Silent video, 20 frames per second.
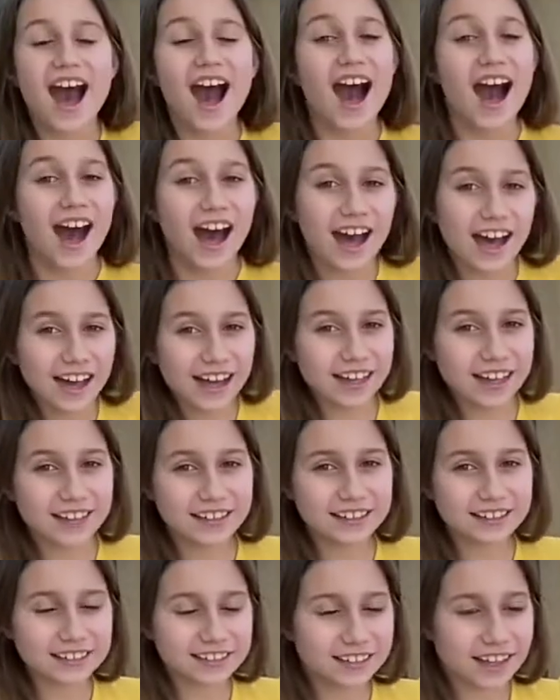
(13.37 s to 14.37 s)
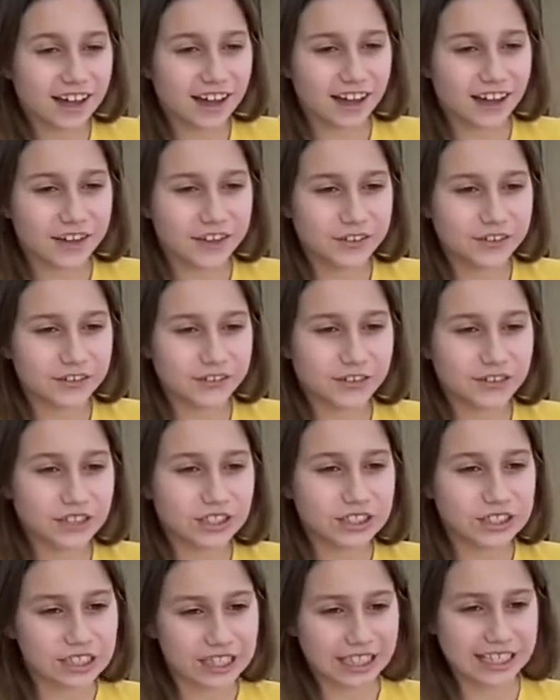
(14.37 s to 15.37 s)
I love
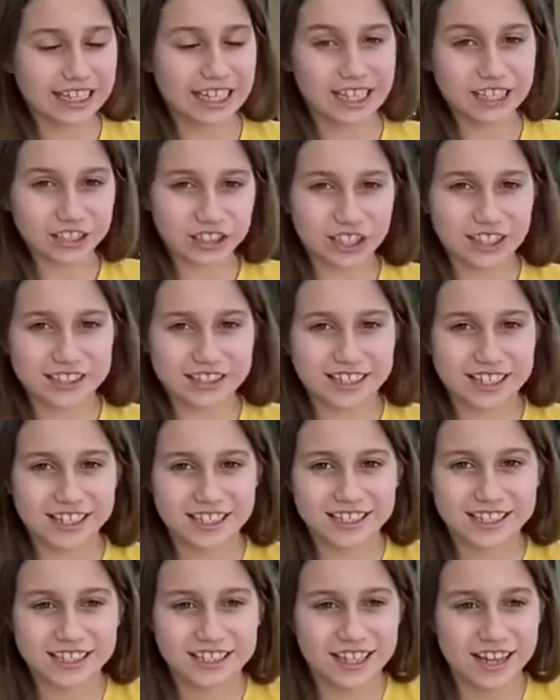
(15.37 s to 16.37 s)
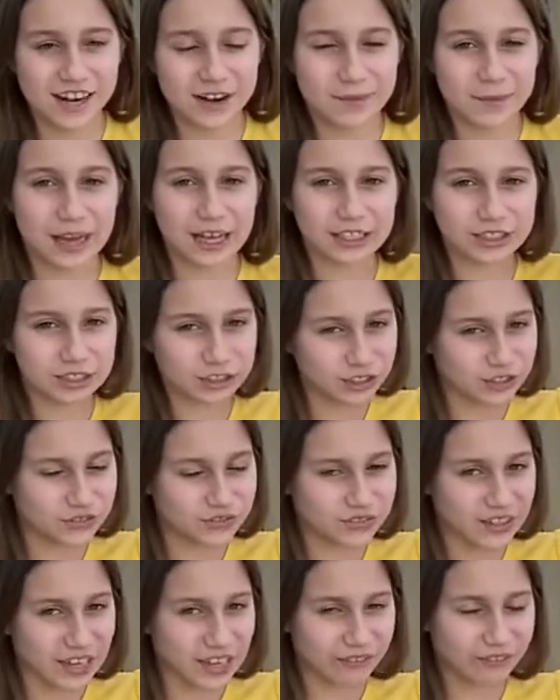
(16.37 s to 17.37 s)
Shein and Justice. They're my two
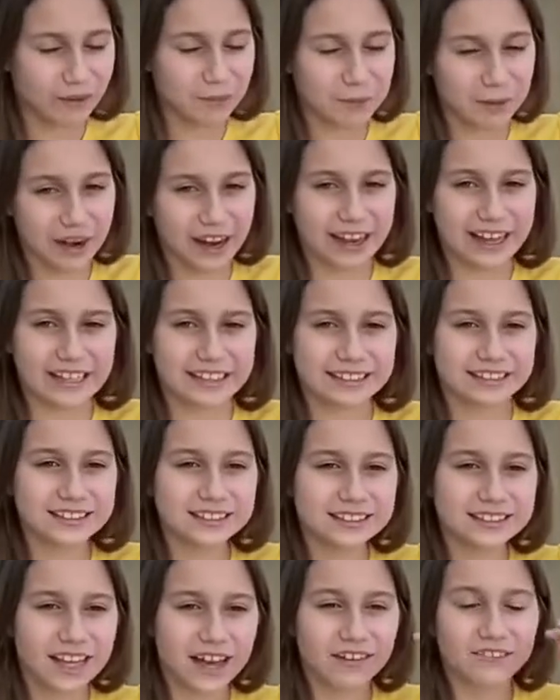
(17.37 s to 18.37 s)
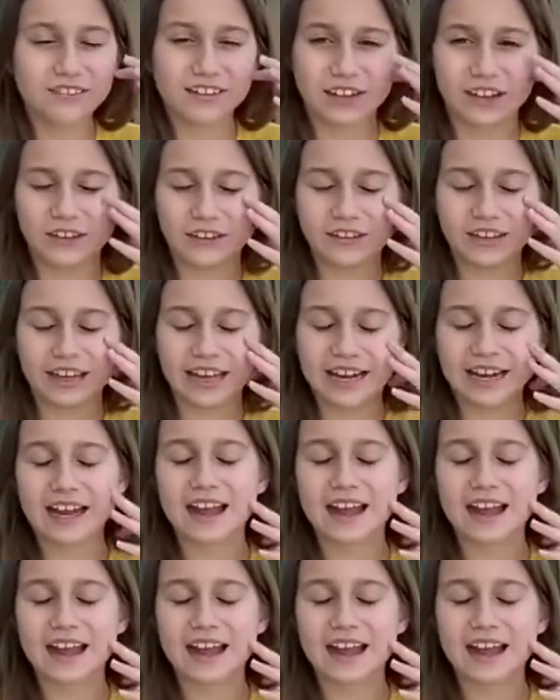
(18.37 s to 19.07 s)
favorite brands of clothing.